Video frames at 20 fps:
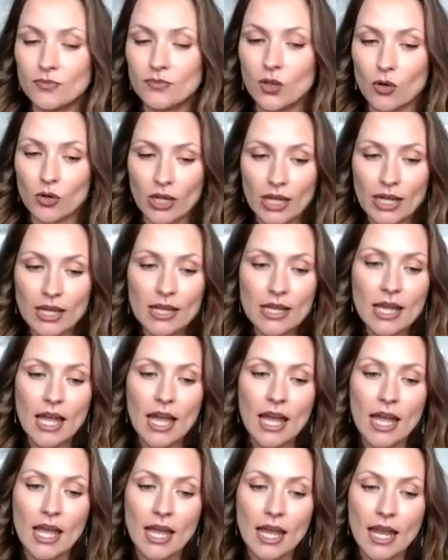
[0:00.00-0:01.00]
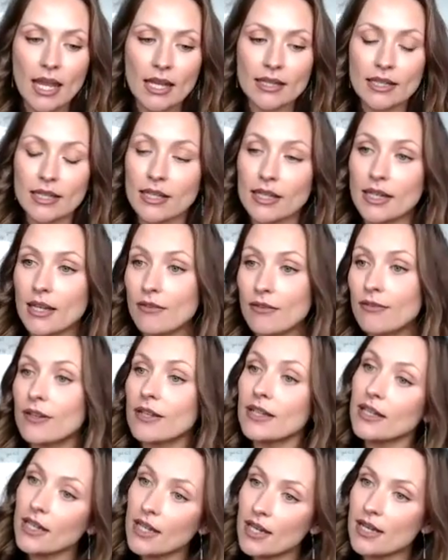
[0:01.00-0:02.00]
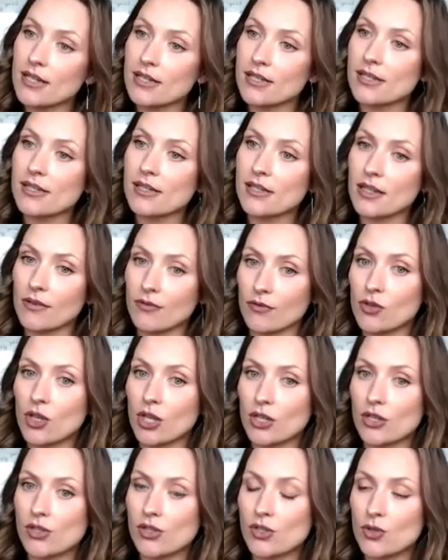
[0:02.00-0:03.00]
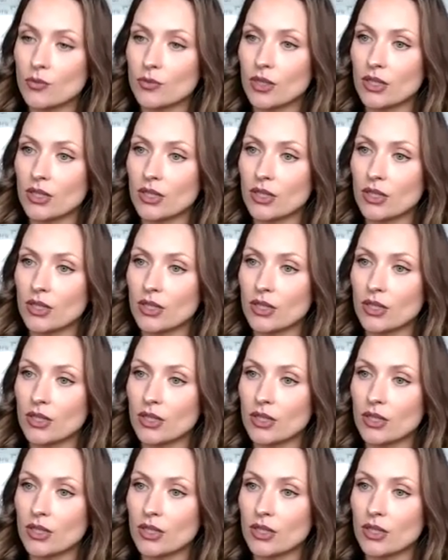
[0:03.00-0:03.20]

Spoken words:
Okay, and if you can assume